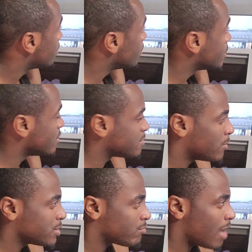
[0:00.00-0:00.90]
but when there's
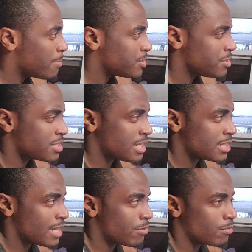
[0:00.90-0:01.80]
most rappers you see,
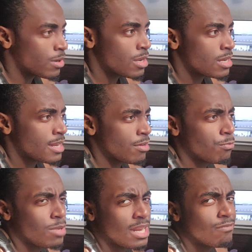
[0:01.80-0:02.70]
they don't, they
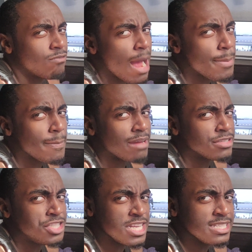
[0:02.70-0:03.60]
don't really rap
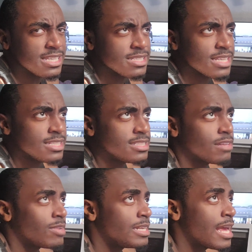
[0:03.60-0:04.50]
about Jesus and
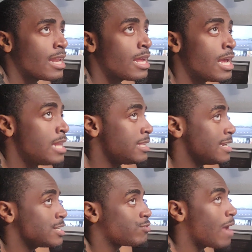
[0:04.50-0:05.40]
stuff like that.
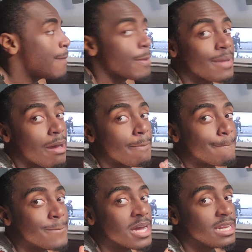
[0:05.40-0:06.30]
They just rap
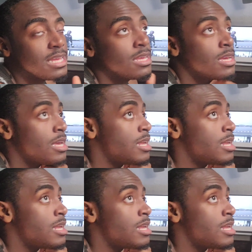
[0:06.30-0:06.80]
about money.